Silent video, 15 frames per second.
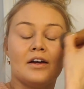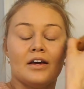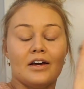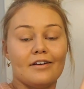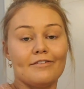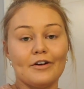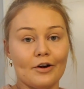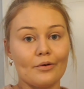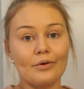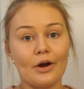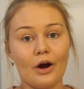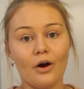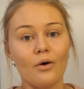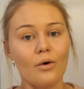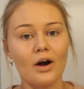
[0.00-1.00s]
If you don't
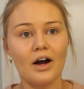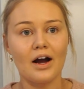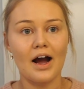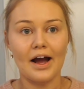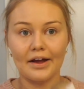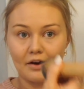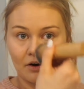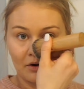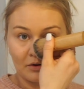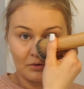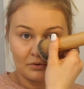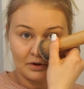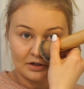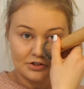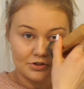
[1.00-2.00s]
know, I
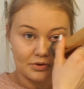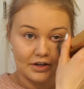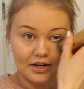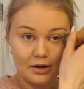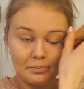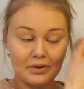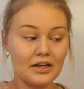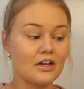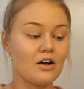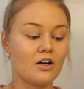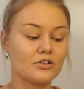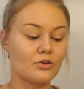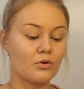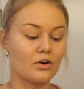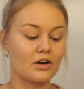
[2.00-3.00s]
own a jewelry company
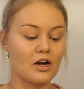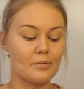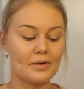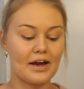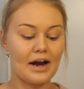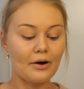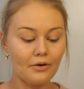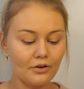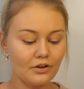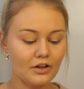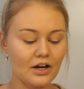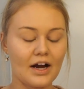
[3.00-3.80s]
called Origami Owl.